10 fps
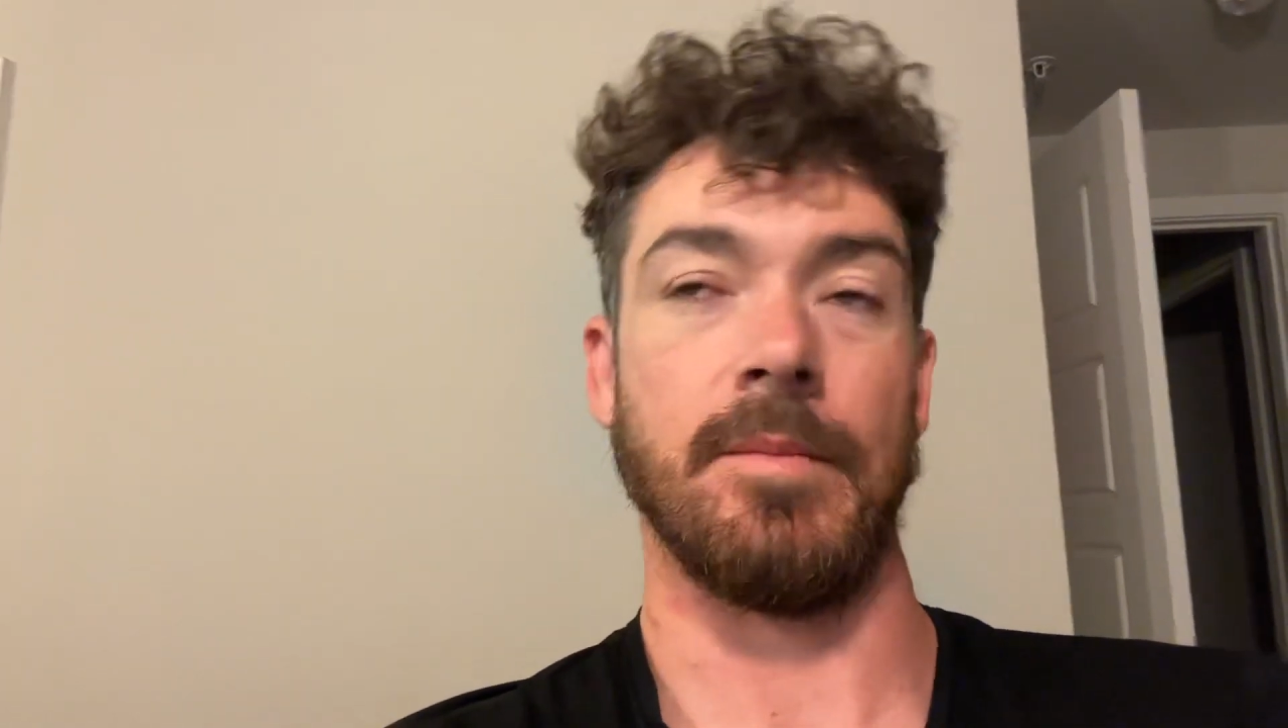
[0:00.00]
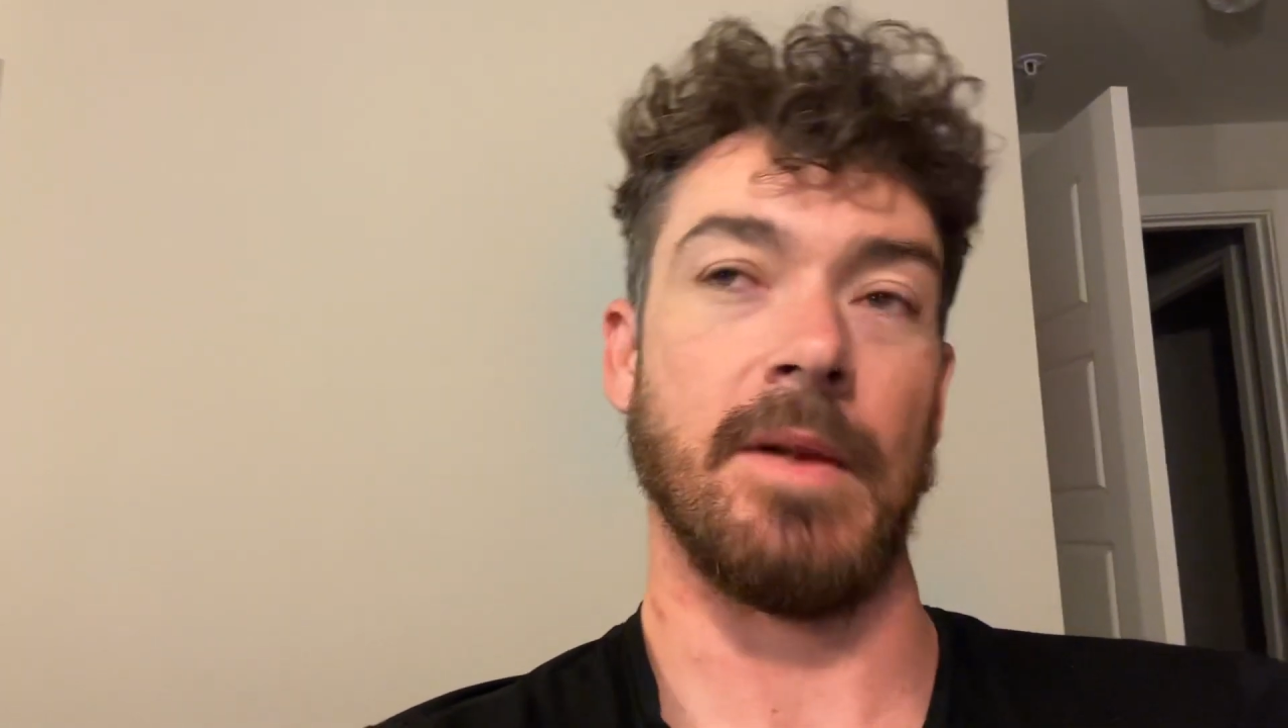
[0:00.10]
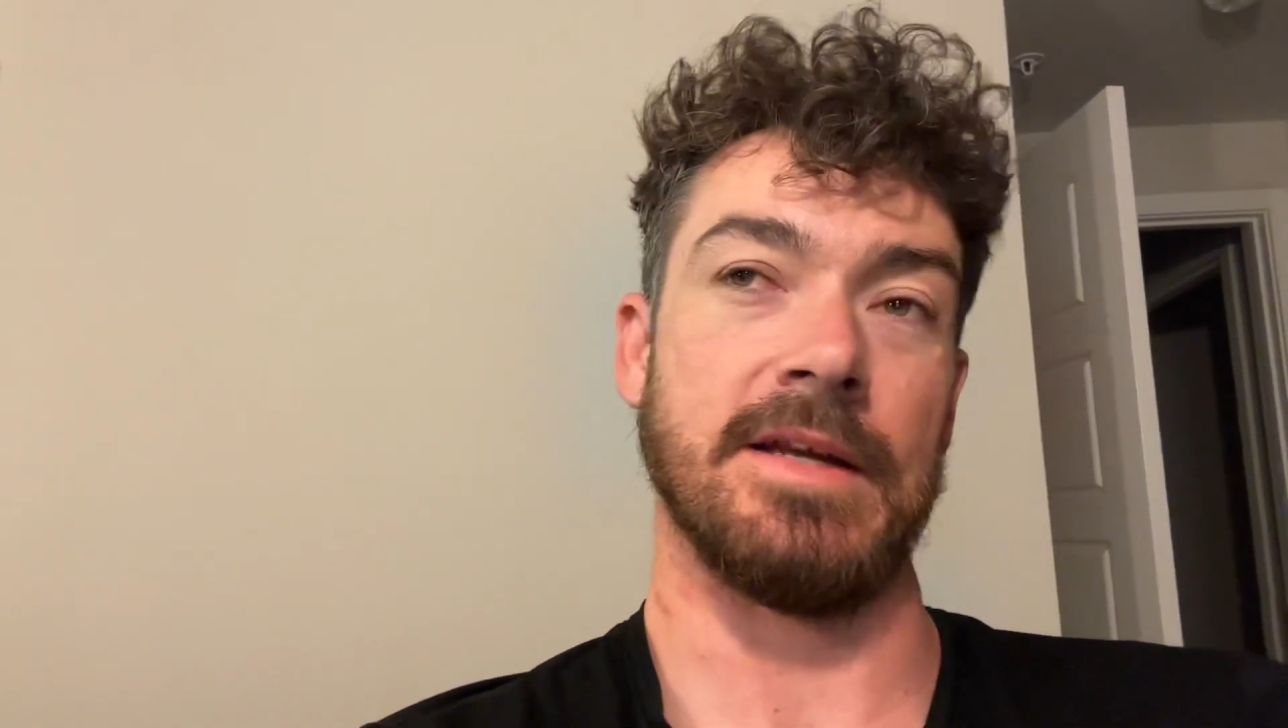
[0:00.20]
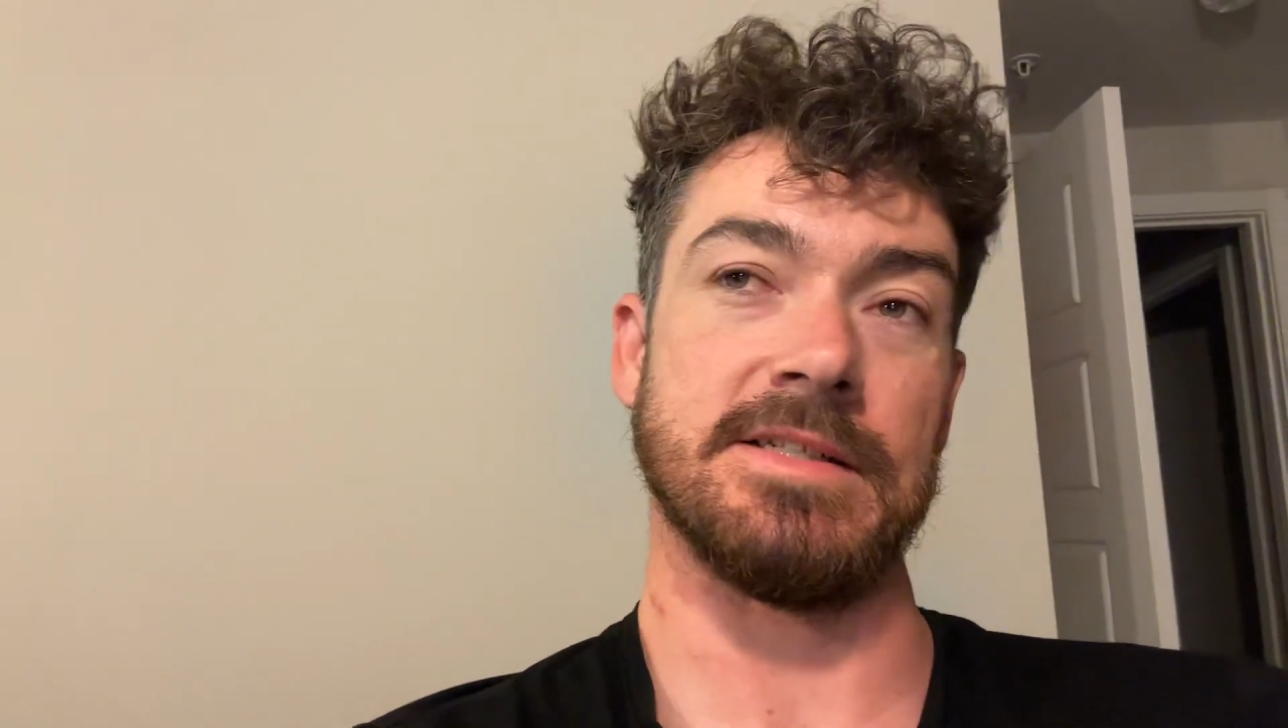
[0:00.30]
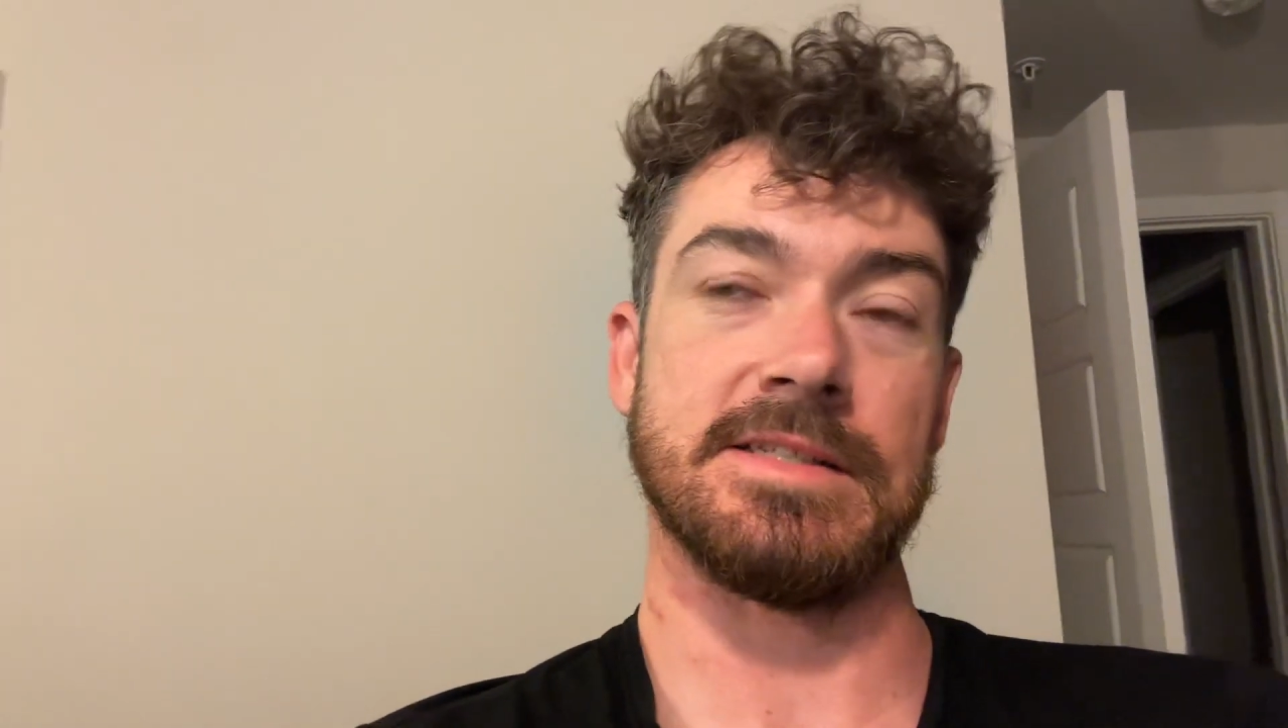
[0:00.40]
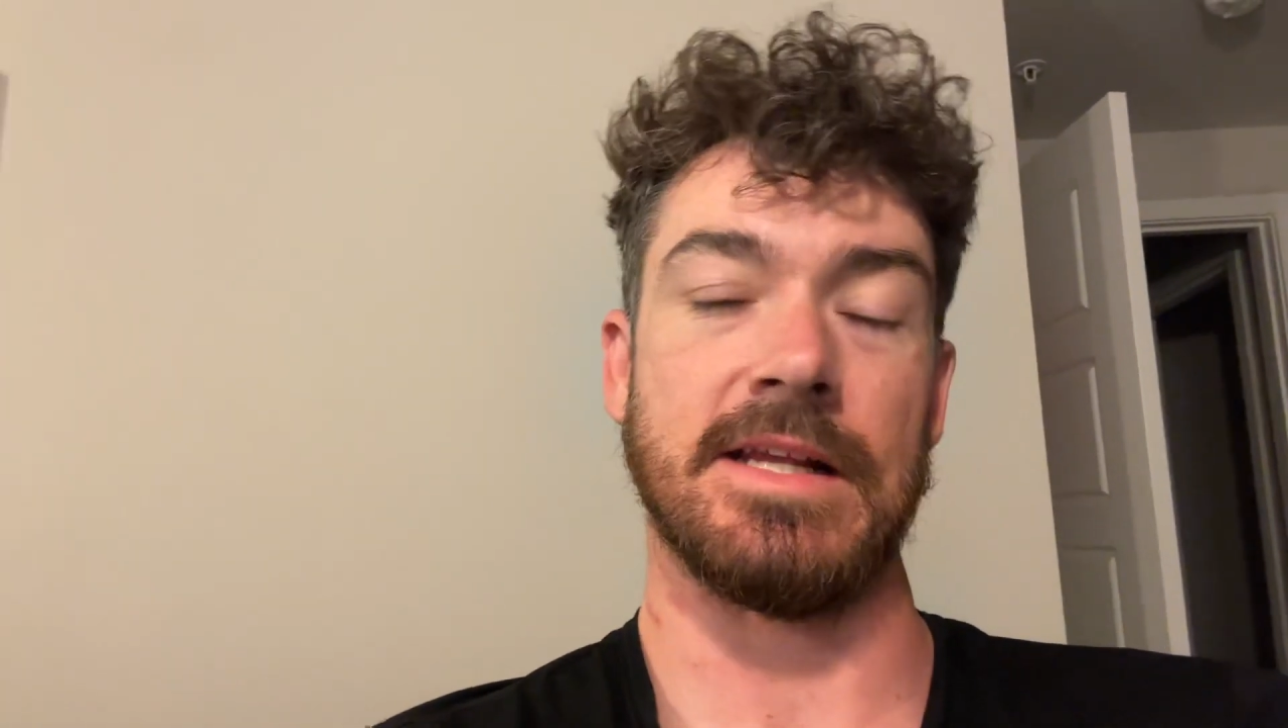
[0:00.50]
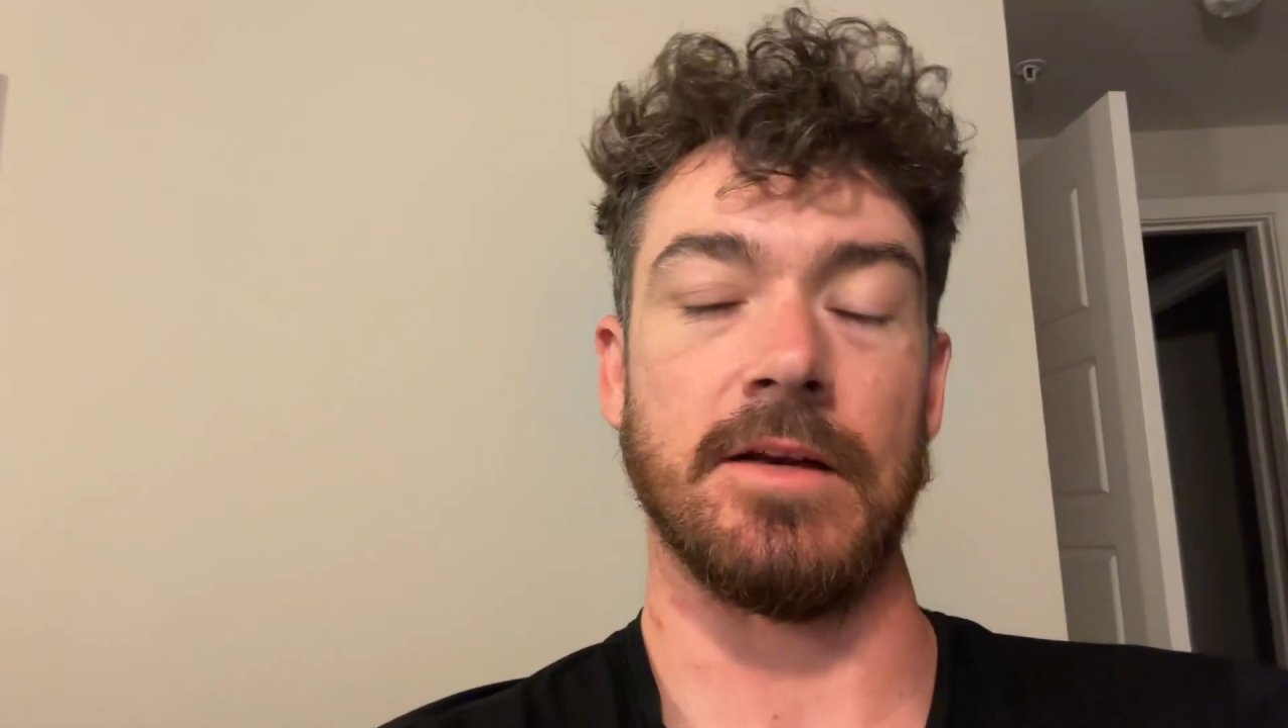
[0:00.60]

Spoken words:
I just sent